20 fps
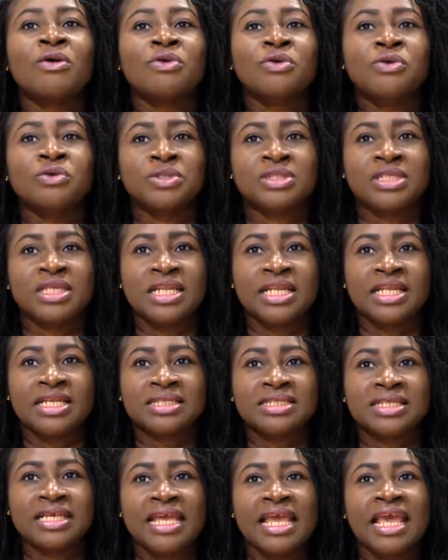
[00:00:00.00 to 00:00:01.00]

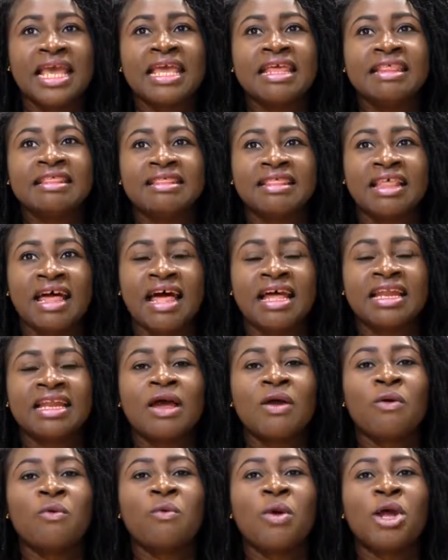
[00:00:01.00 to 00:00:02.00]
utility, in that
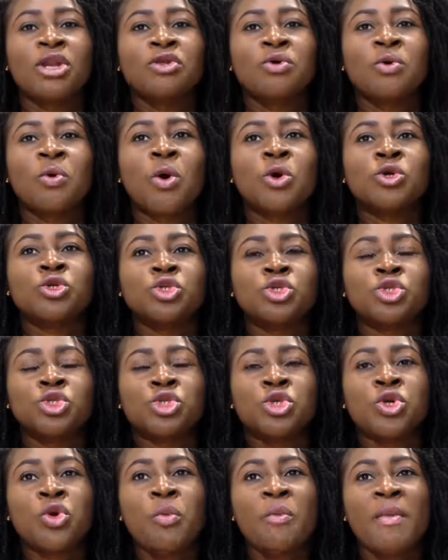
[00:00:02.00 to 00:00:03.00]
when you
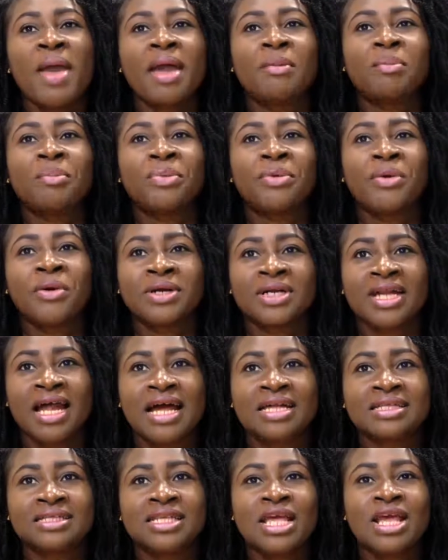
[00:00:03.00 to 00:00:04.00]
consume a
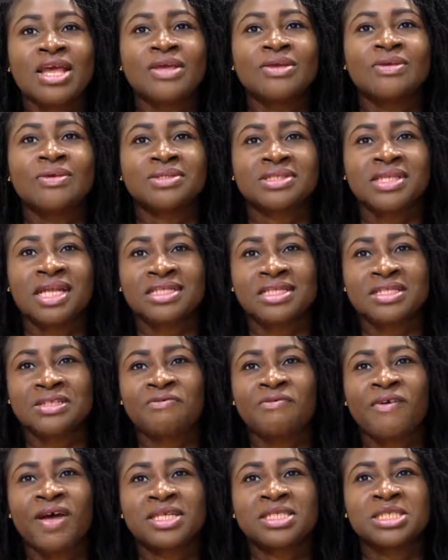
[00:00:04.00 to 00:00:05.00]
product, your
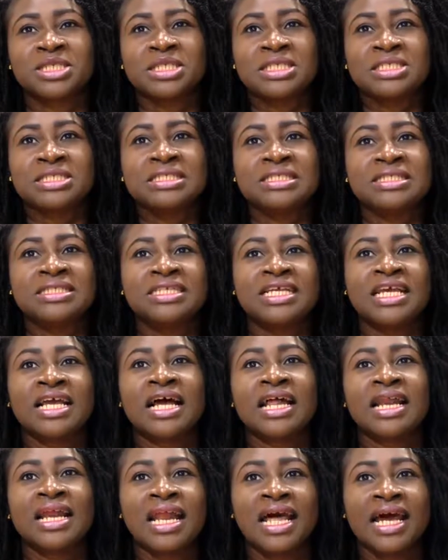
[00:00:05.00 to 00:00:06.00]
satisfaction
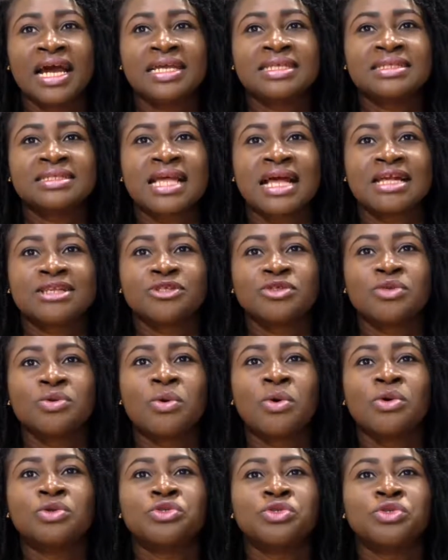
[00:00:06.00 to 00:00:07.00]
declines as you
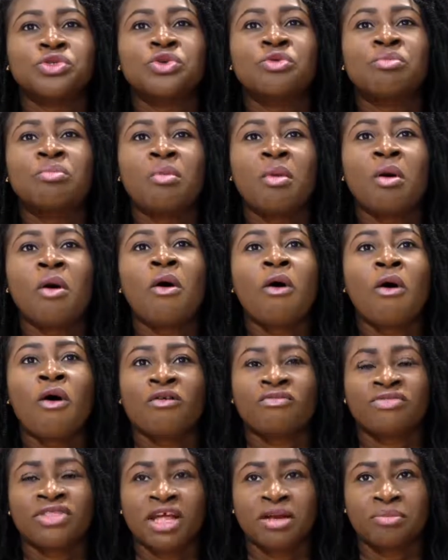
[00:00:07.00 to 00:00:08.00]
consume more
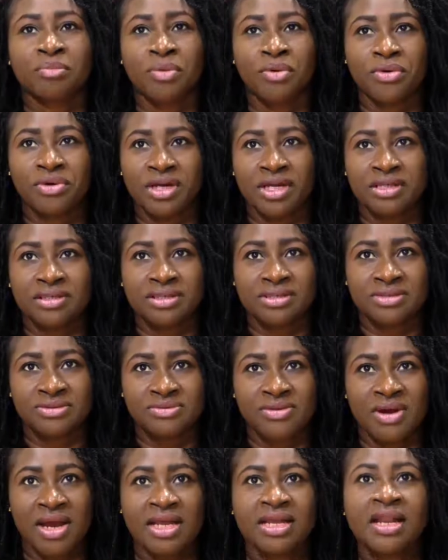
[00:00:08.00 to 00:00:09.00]
of that product,
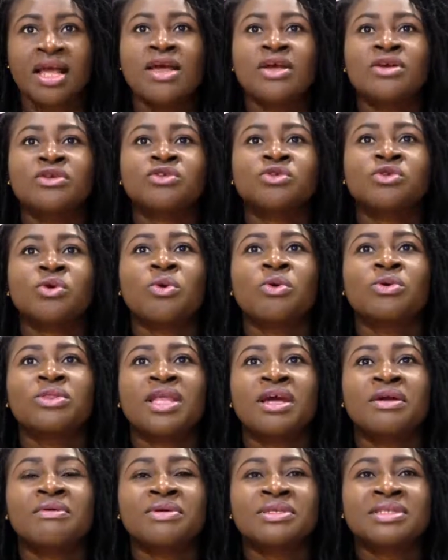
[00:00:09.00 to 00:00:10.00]
right? So
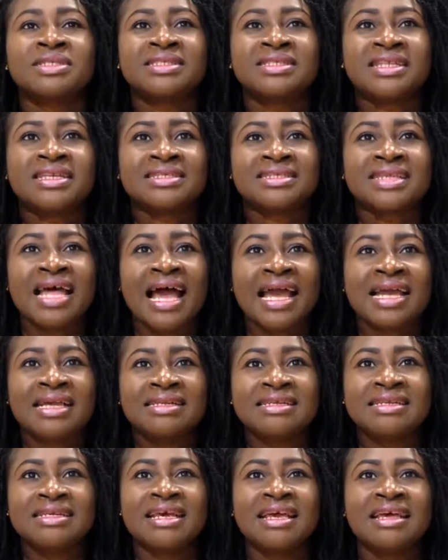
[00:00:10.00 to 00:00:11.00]
there is this
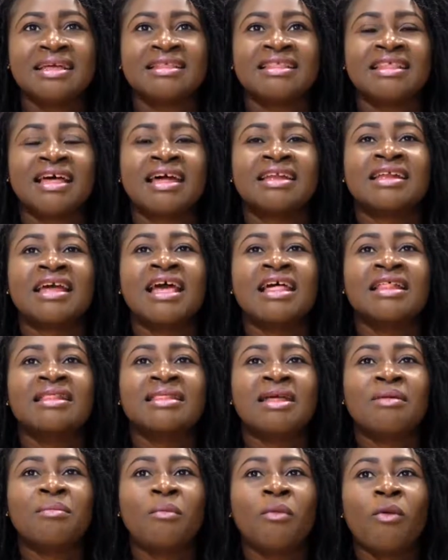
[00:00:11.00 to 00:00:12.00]
idea that
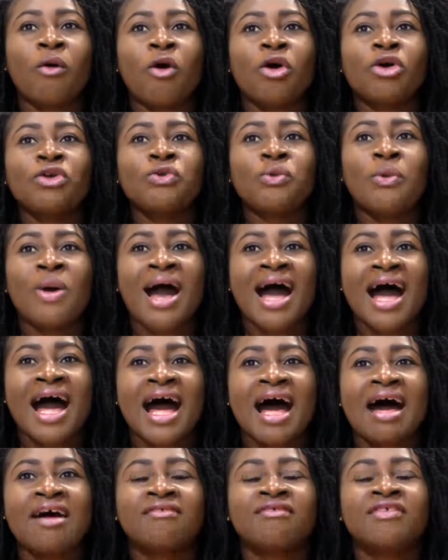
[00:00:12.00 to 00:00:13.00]
the more you
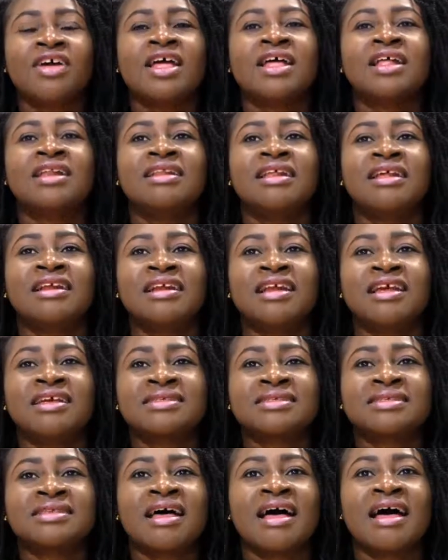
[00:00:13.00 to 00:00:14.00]
have, the
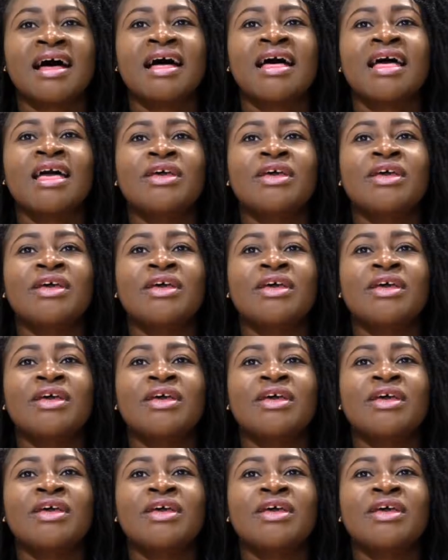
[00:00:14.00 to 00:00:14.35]
lesser